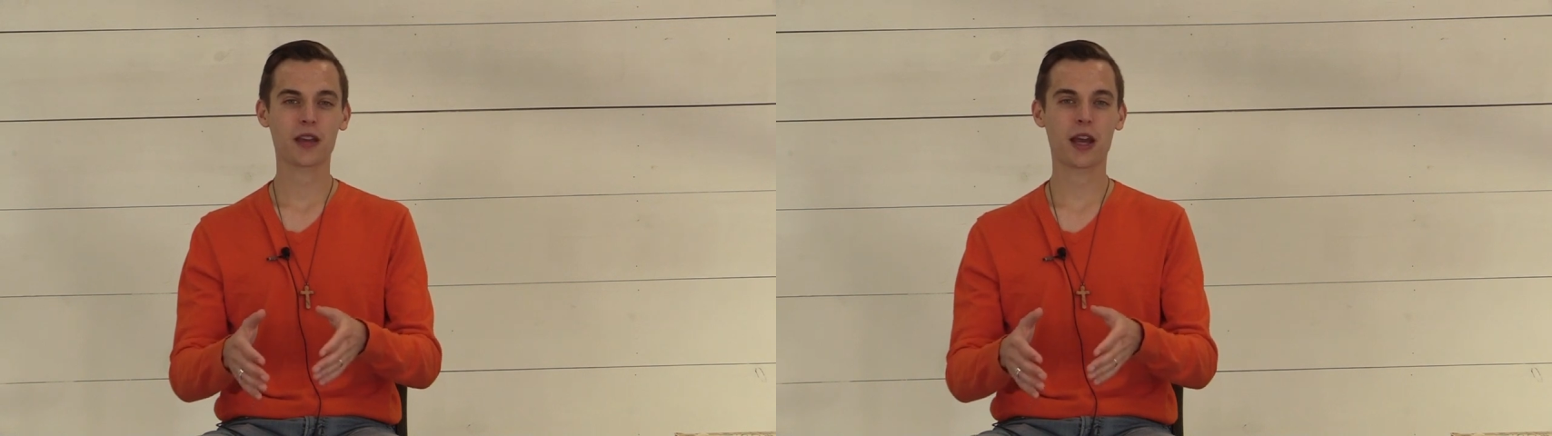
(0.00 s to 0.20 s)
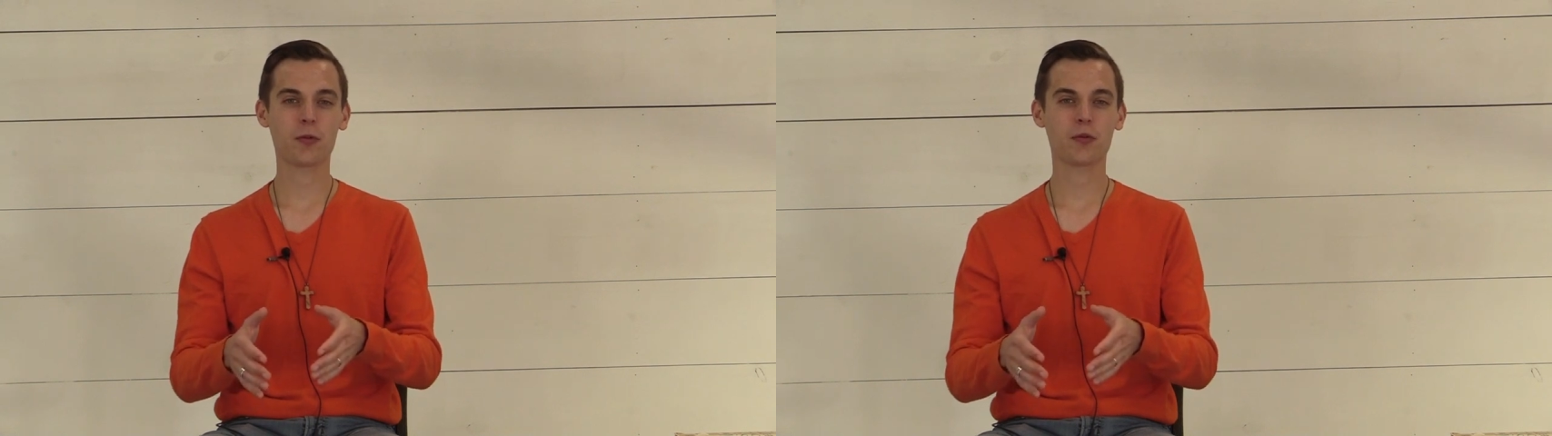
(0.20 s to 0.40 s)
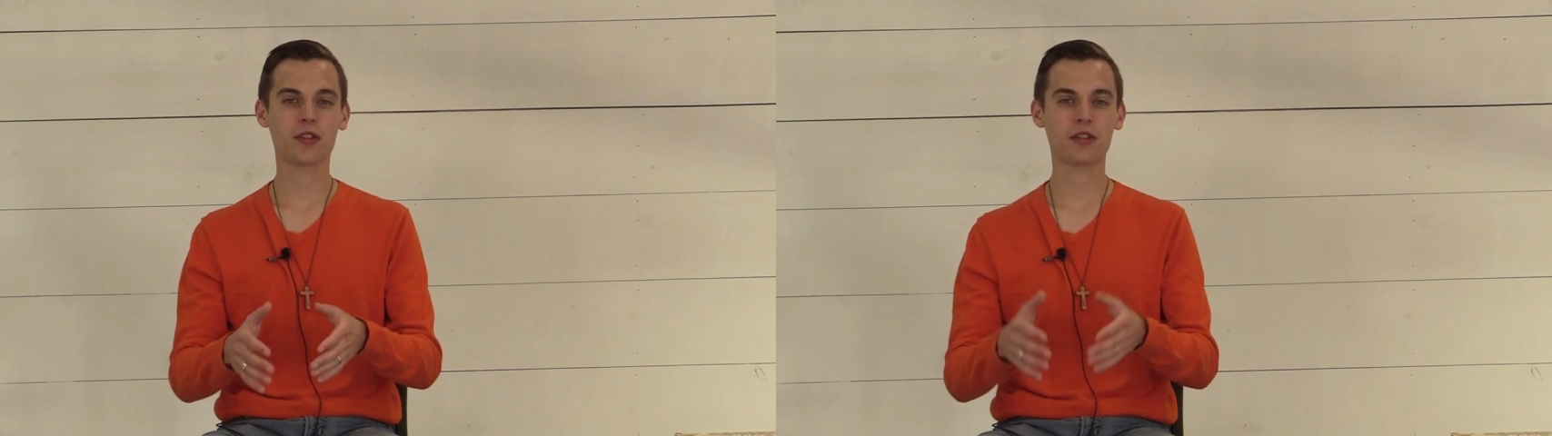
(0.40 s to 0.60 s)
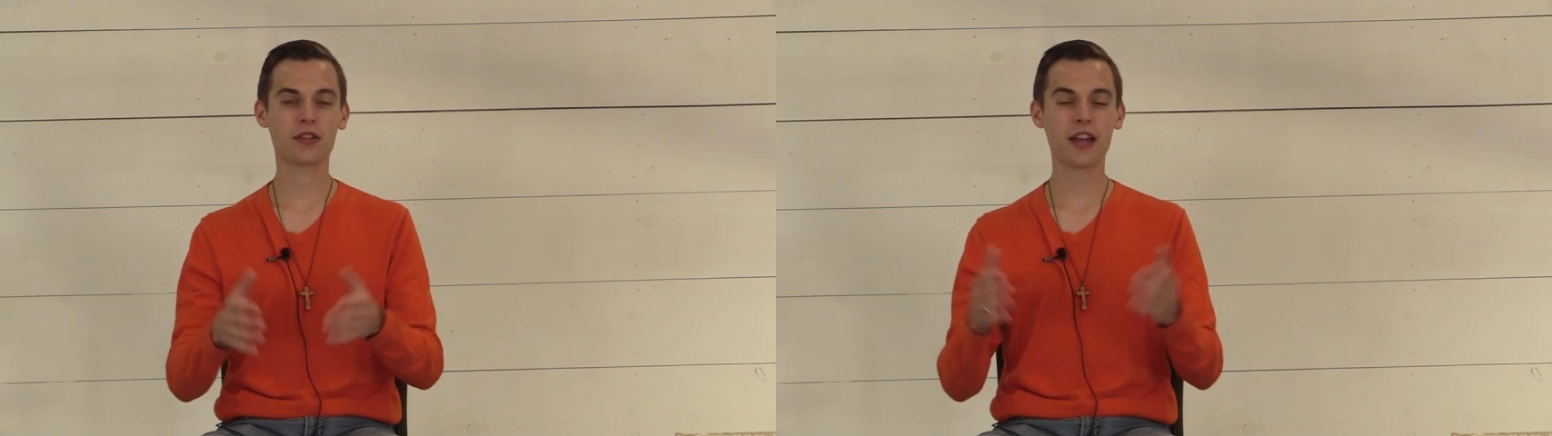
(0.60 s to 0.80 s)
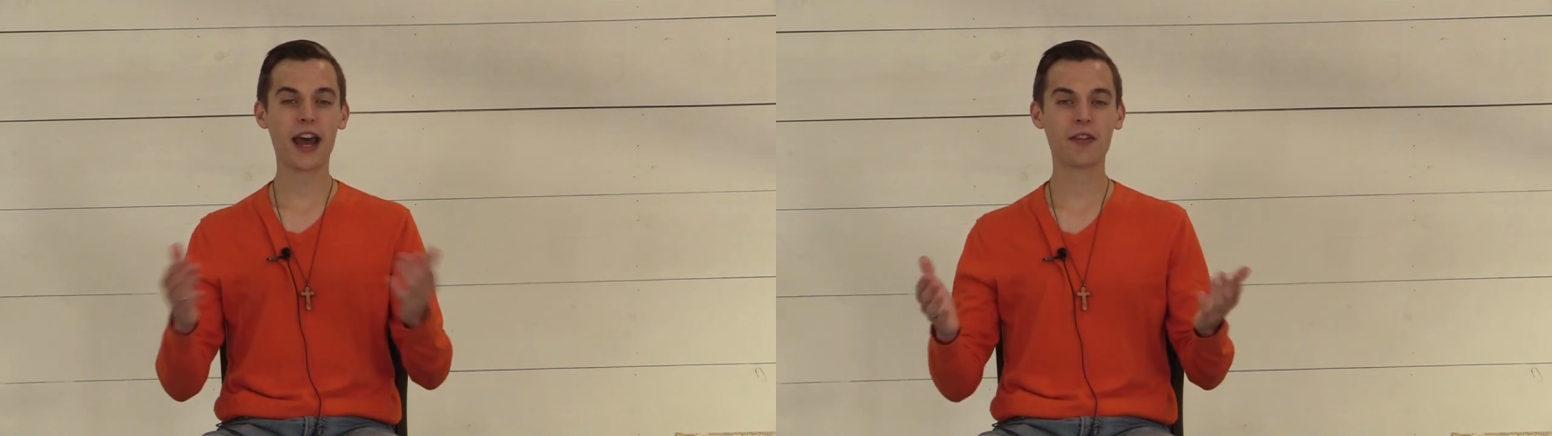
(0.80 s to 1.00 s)
And the
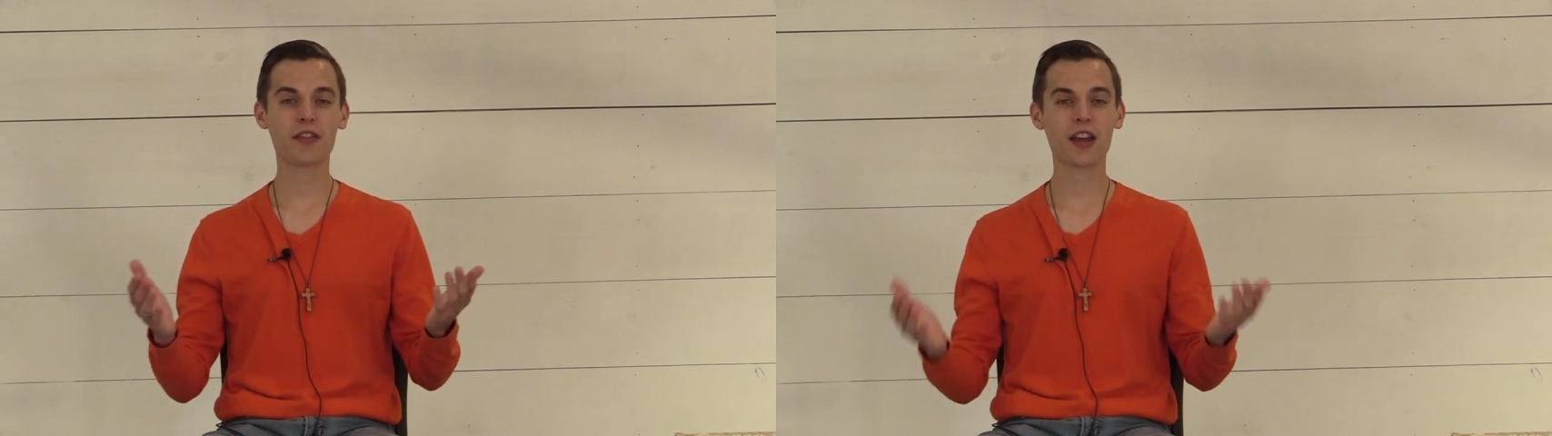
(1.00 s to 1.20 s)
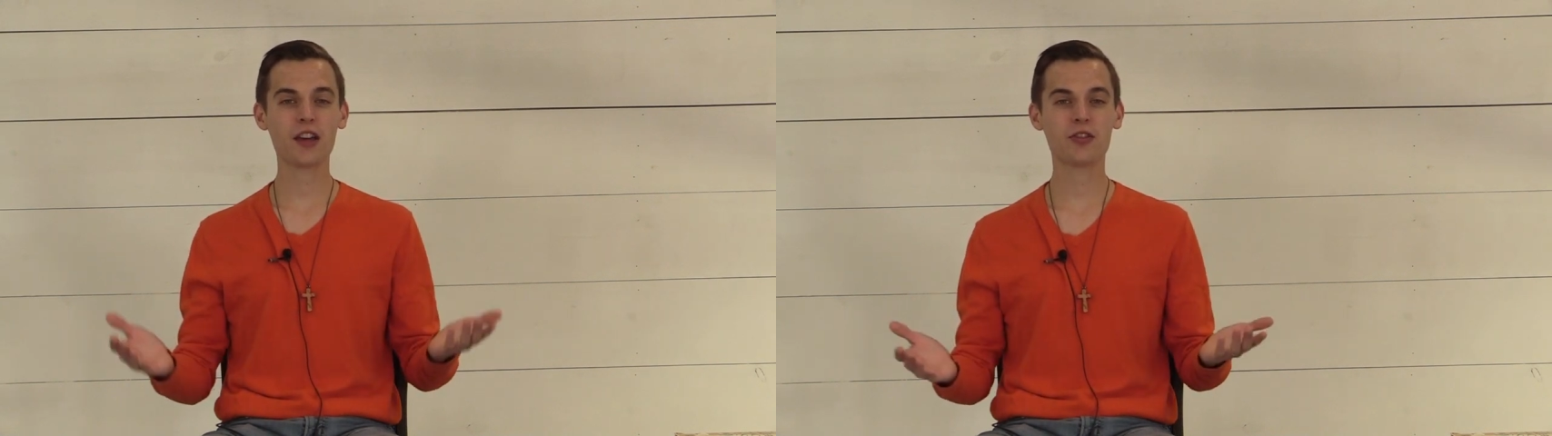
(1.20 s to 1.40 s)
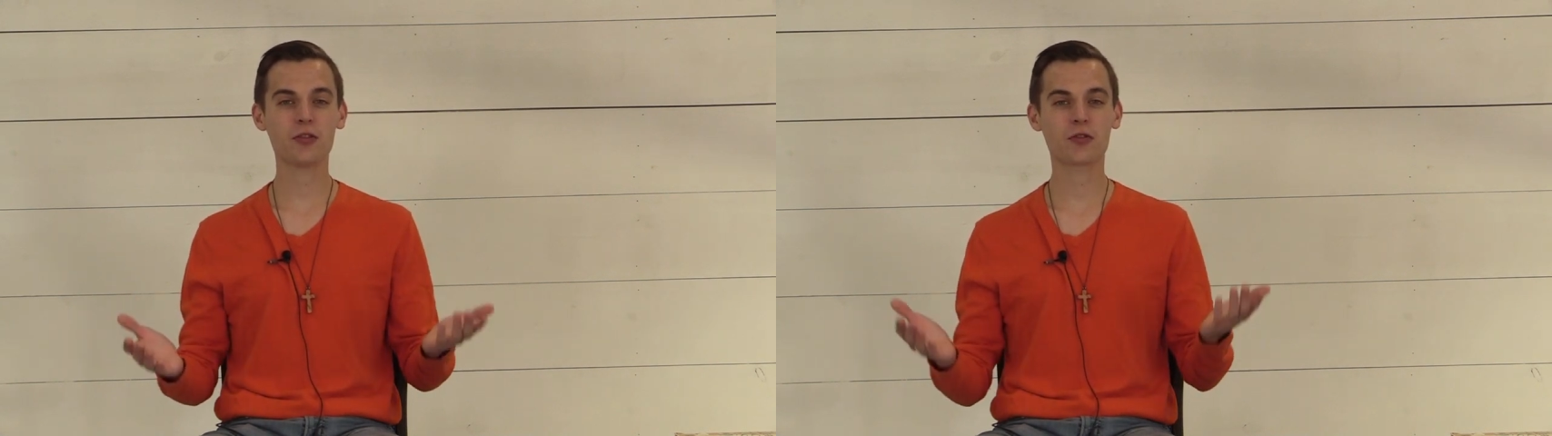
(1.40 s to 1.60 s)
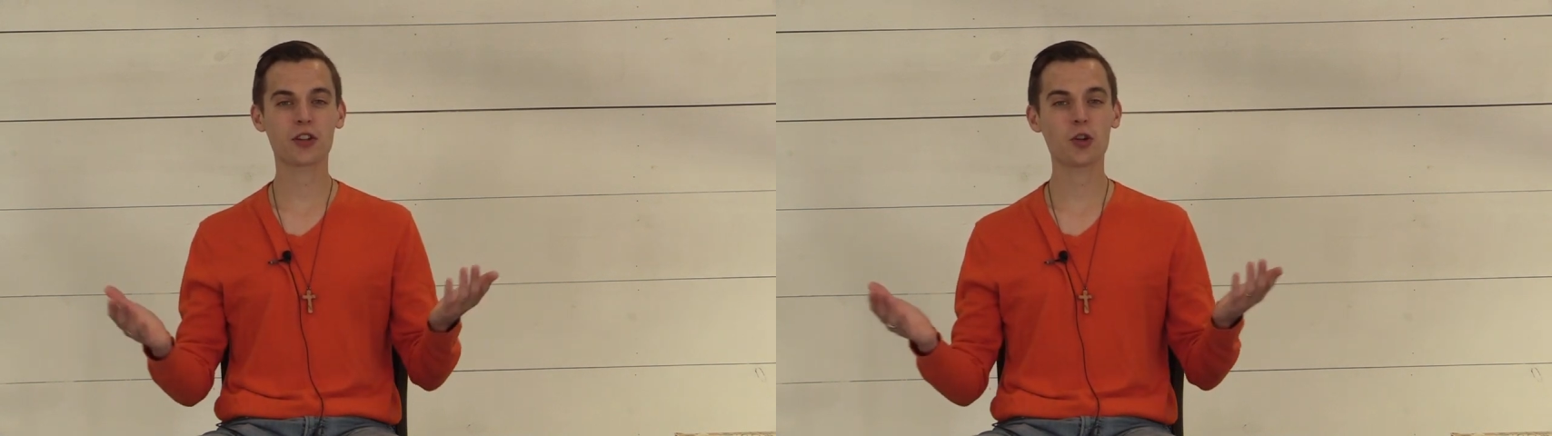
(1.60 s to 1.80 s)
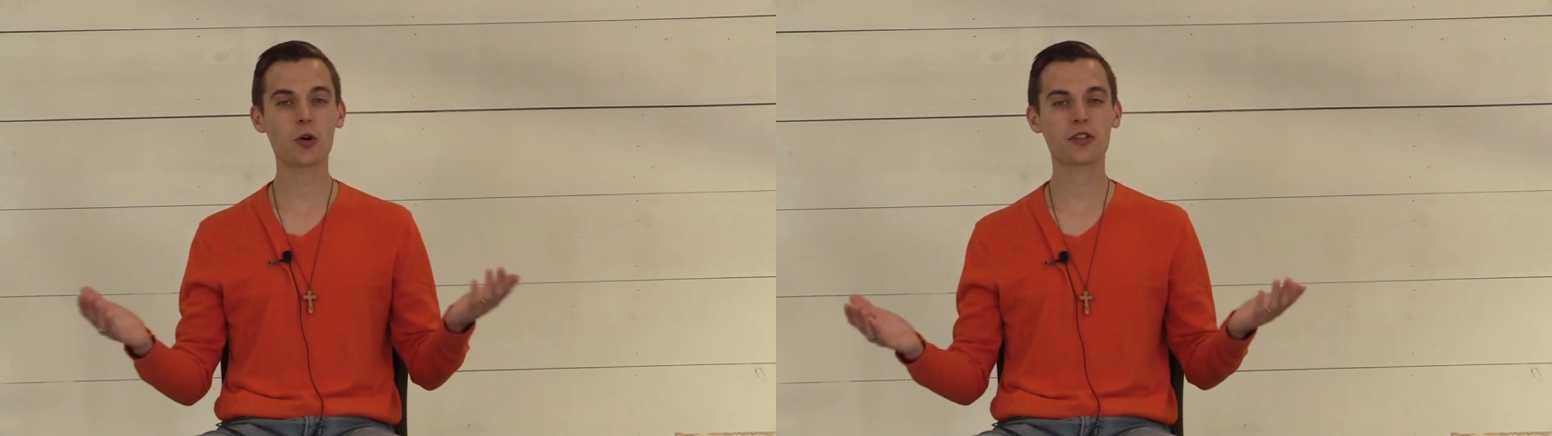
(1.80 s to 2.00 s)
staff thanks you for
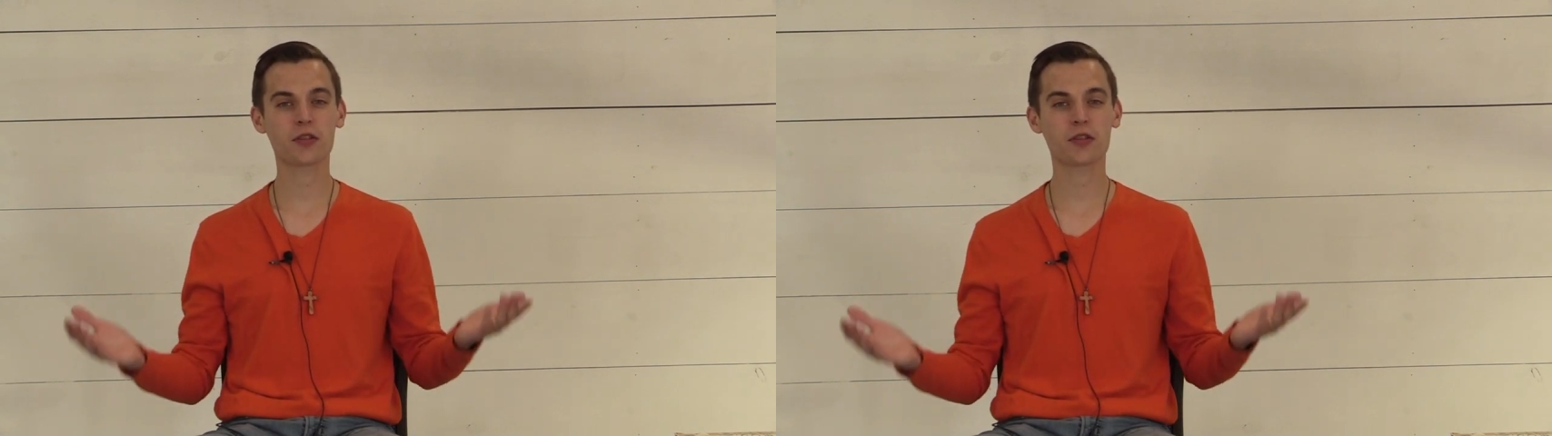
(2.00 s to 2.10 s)
your